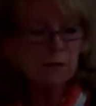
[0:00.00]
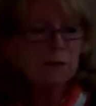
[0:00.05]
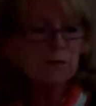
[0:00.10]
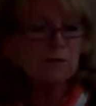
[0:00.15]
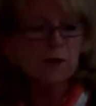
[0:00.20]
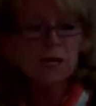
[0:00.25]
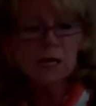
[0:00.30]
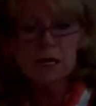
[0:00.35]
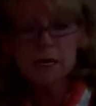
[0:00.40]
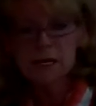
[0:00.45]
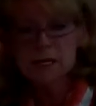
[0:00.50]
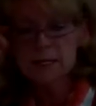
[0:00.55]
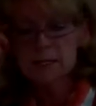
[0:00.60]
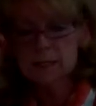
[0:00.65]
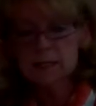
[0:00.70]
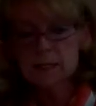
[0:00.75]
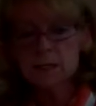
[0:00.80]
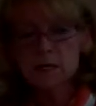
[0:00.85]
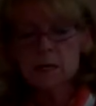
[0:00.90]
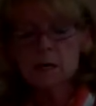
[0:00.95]
me realise
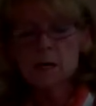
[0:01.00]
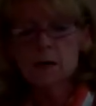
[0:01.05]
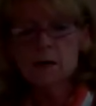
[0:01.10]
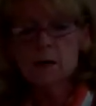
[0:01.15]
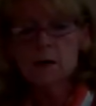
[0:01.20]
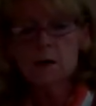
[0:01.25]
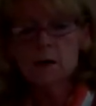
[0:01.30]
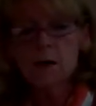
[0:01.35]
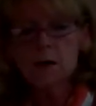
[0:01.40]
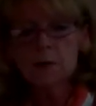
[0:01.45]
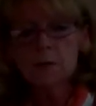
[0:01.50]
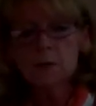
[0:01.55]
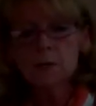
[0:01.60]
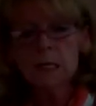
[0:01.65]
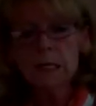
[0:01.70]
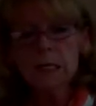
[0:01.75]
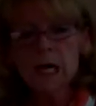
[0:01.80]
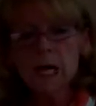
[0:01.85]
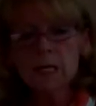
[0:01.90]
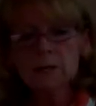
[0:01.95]
that
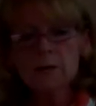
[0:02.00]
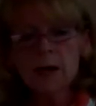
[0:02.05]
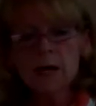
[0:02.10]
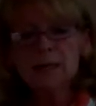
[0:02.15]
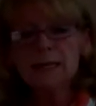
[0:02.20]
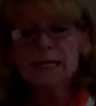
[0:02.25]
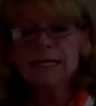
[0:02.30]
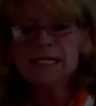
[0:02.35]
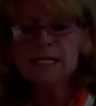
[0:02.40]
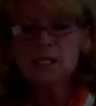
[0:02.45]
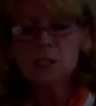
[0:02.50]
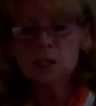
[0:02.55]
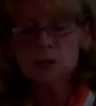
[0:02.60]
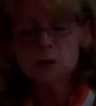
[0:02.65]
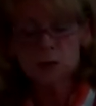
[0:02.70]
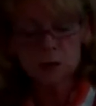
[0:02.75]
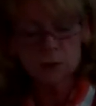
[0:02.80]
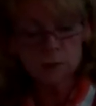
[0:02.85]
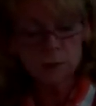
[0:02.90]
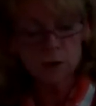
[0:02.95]
I needed to
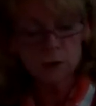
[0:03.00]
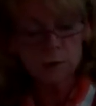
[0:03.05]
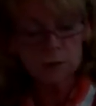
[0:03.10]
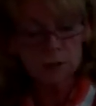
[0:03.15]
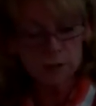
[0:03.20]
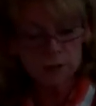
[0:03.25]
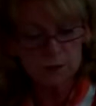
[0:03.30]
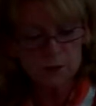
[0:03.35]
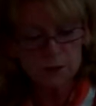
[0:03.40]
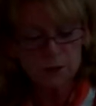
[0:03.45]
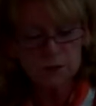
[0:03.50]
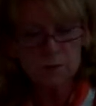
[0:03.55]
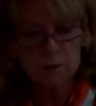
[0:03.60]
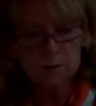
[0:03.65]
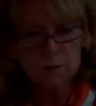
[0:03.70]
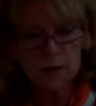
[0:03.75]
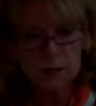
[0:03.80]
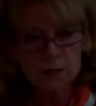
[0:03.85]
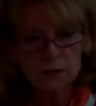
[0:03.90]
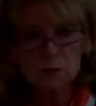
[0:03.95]
look at what was,
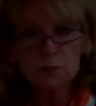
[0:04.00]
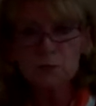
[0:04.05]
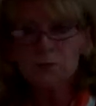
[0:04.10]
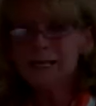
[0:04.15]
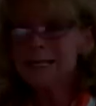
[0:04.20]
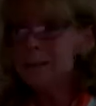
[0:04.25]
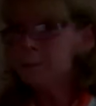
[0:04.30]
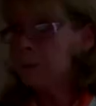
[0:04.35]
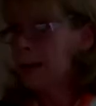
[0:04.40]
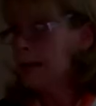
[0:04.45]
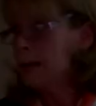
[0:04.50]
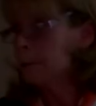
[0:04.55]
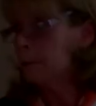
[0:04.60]
to really pay